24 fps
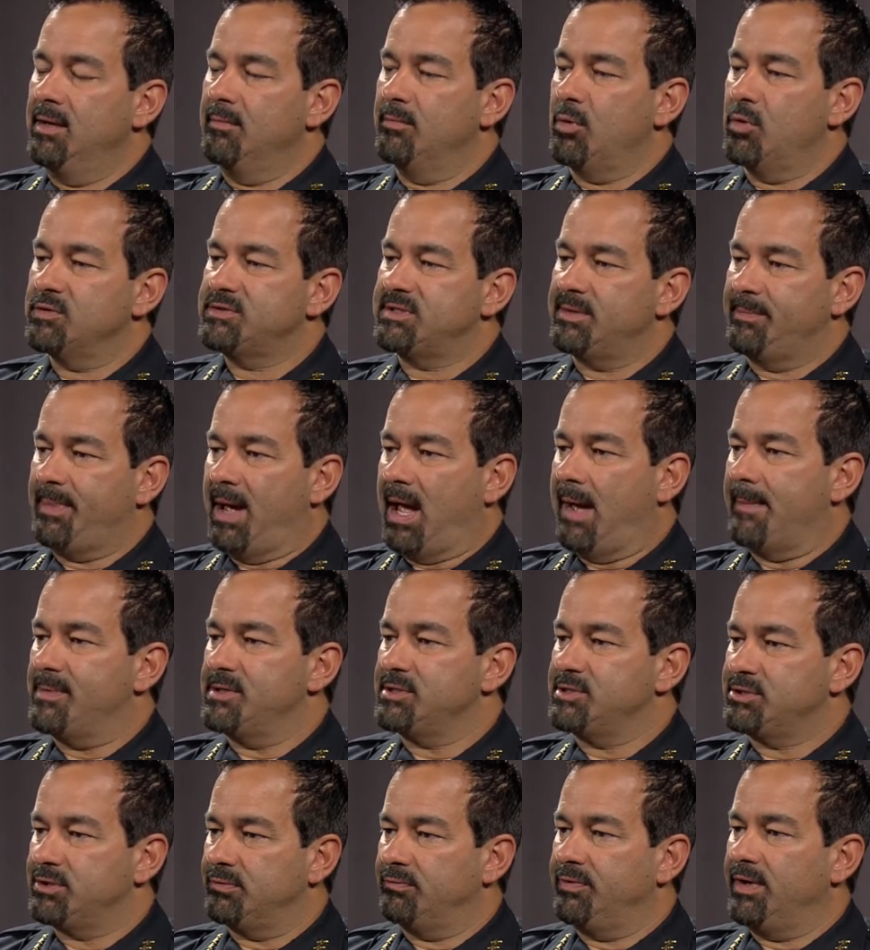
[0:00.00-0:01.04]
most
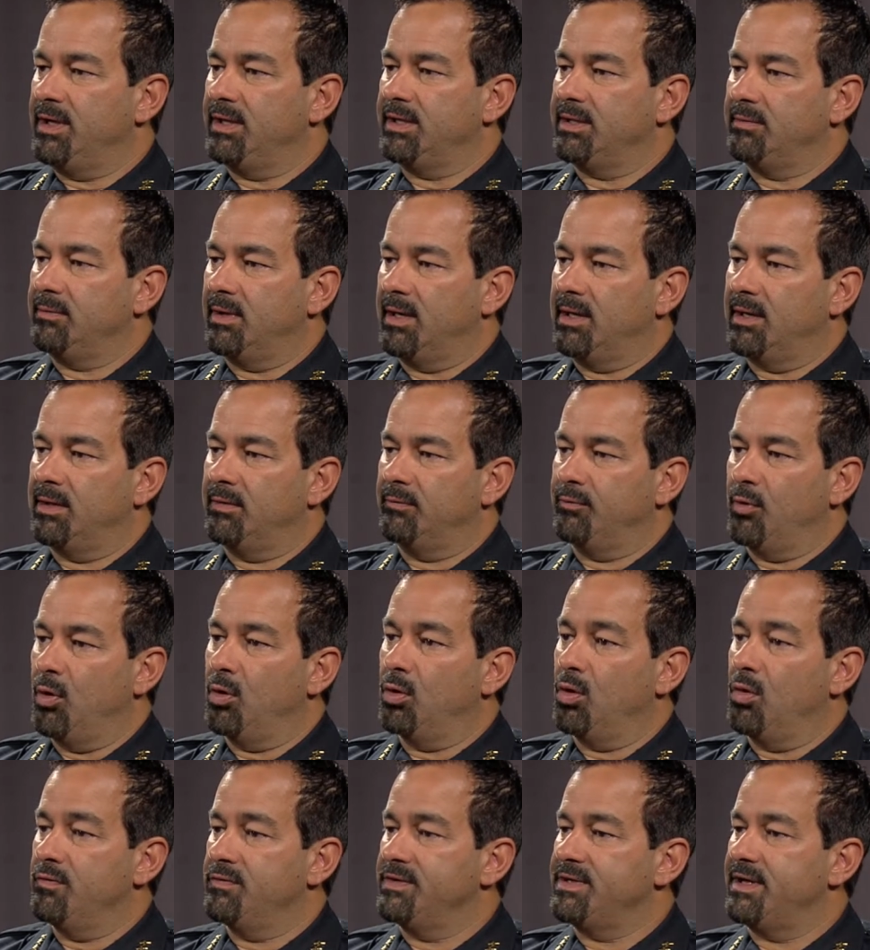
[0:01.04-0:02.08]
departments should really
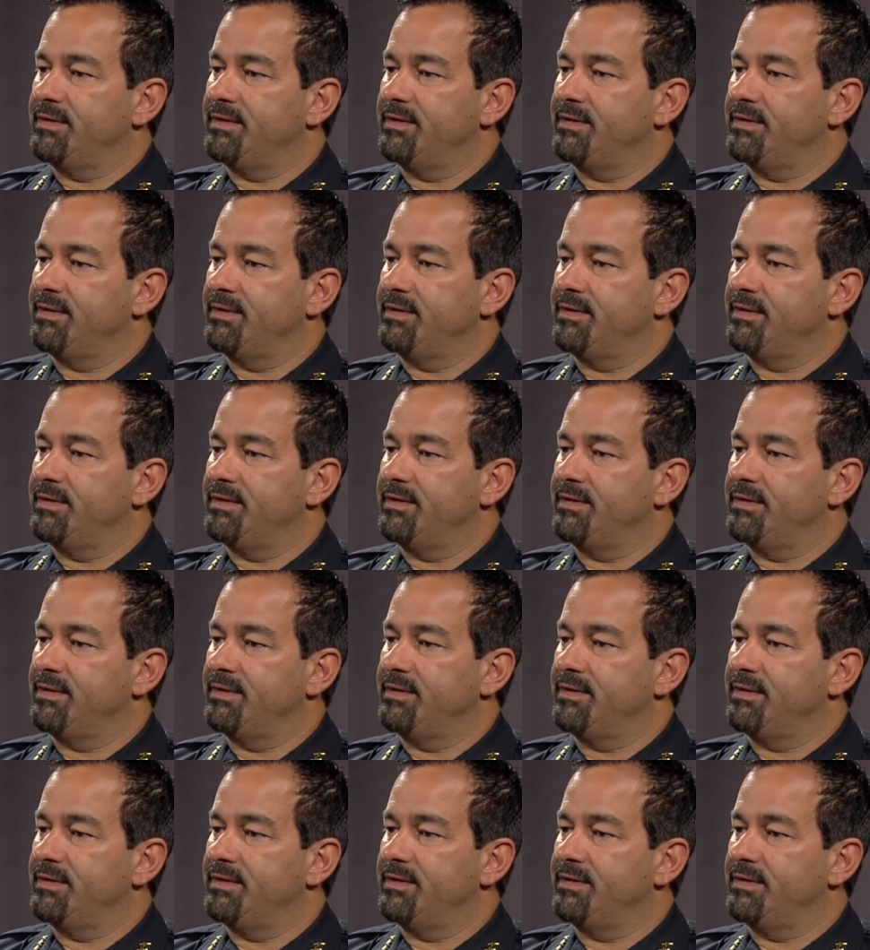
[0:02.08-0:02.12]
roll over